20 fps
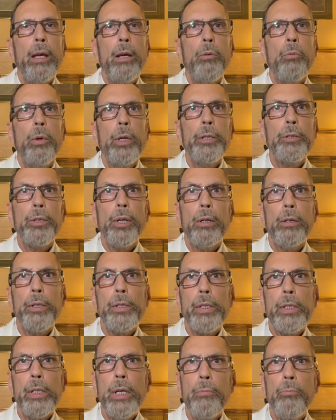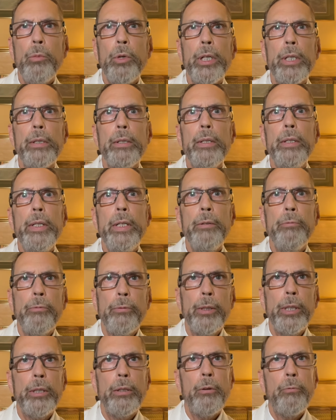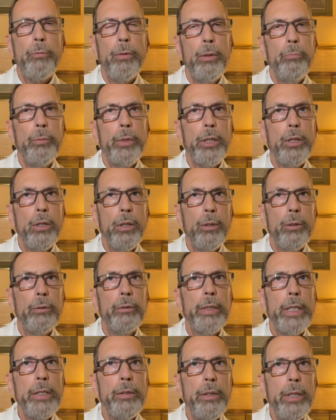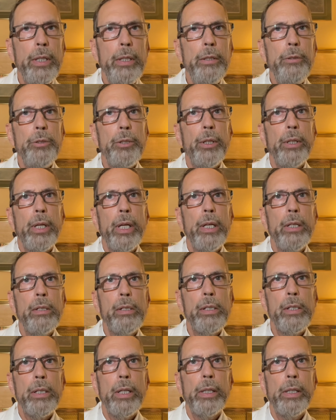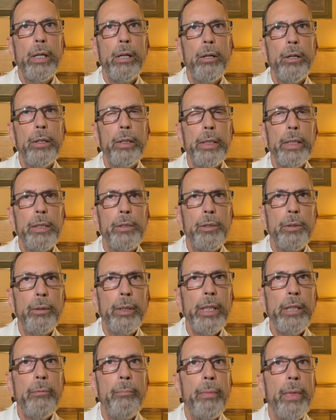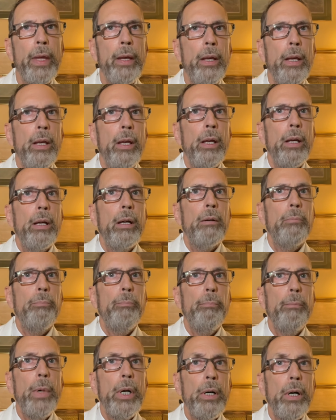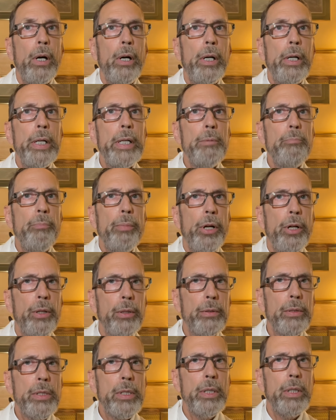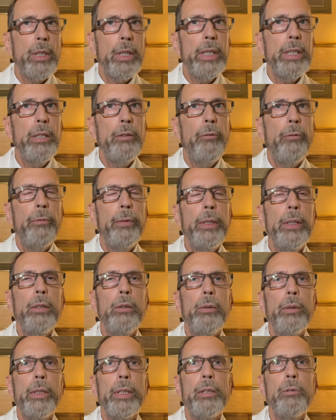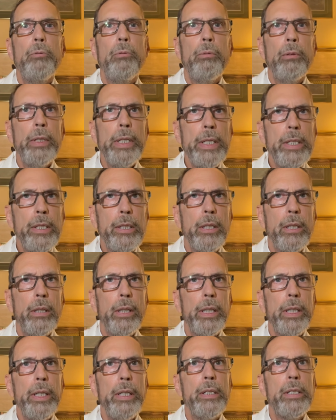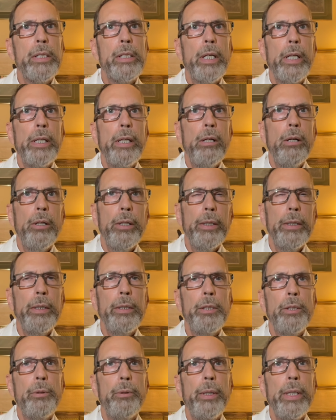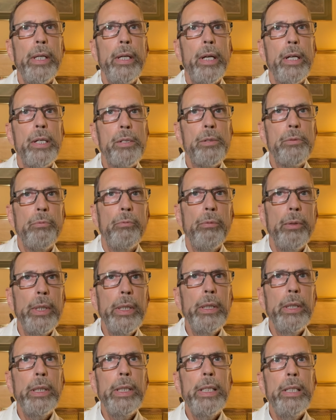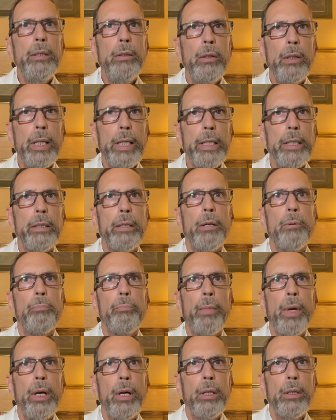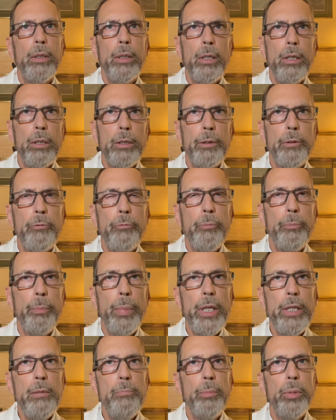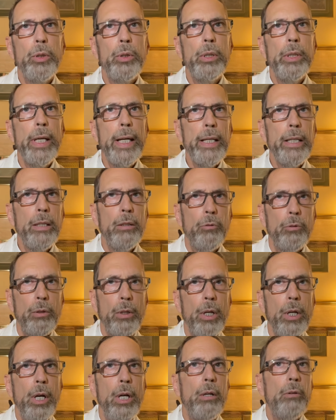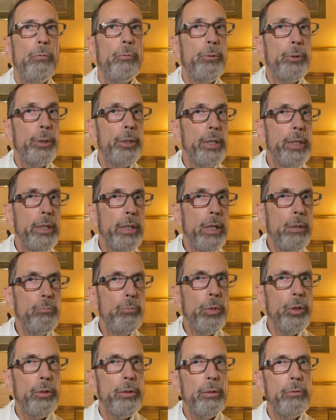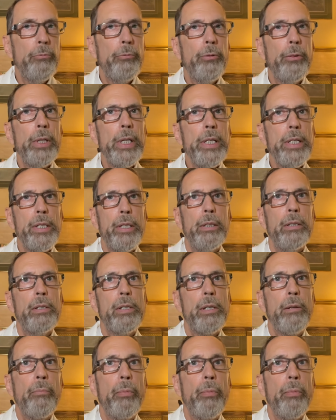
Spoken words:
which are somewhat different from the current teaching in psychiatry. I personally feel that recently psychiatry has really let a lot of people down for a number of reasons,